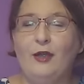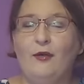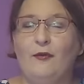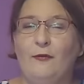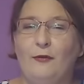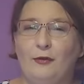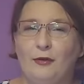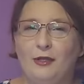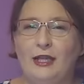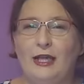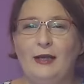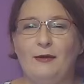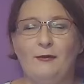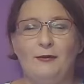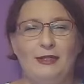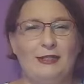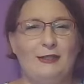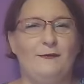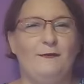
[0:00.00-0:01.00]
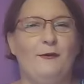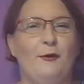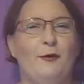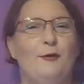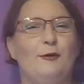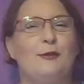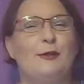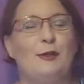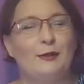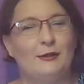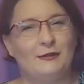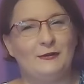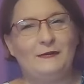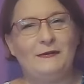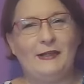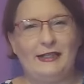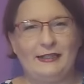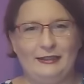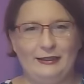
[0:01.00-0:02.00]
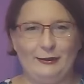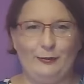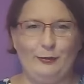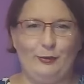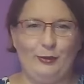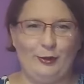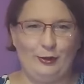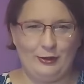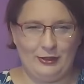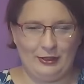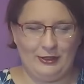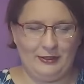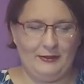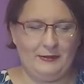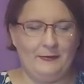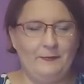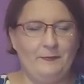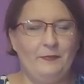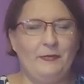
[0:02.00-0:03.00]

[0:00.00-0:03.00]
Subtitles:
For now, let's focus on the final project.